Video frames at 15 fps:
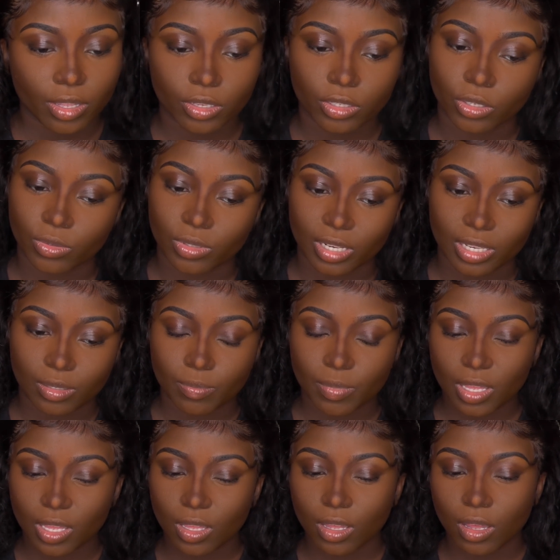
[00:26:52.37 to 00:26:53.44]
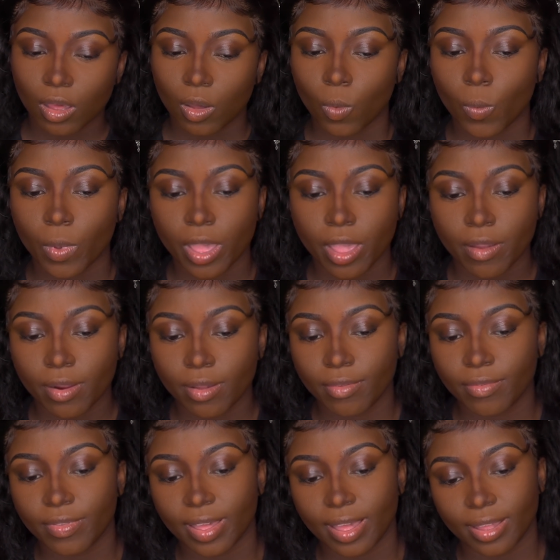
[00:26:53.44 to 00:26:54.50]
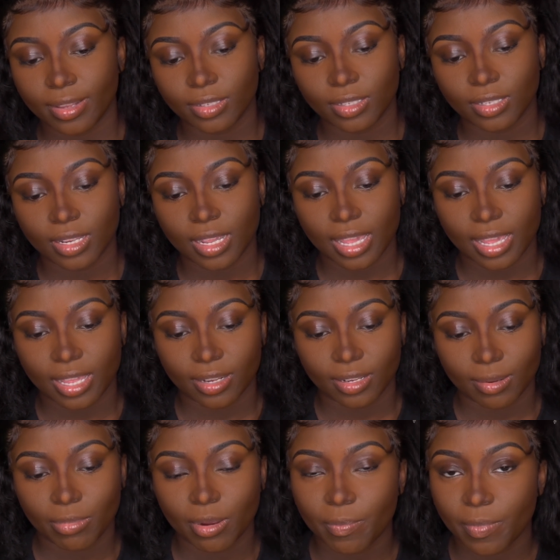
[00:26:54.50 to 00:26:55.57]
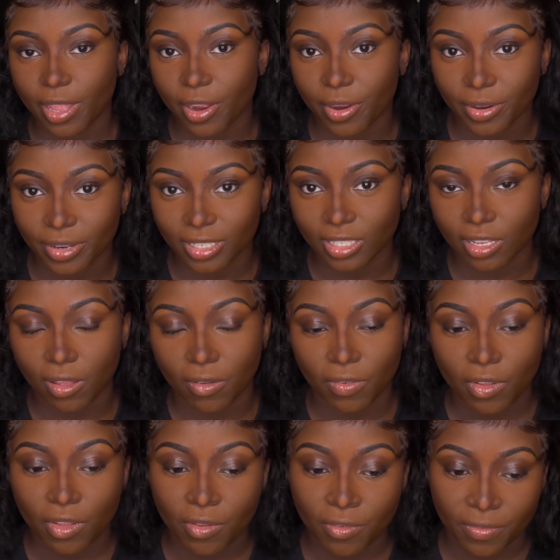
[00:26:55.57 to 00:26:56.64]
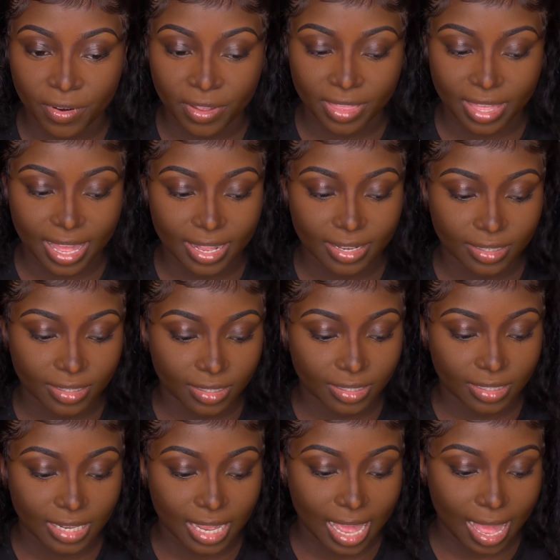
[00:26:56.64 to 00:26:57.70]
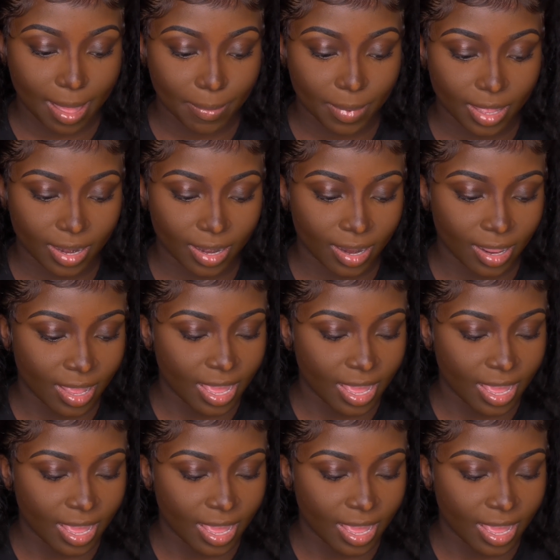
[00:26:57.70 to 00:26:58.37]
So just be aware of that and prepare yourself for that to happen,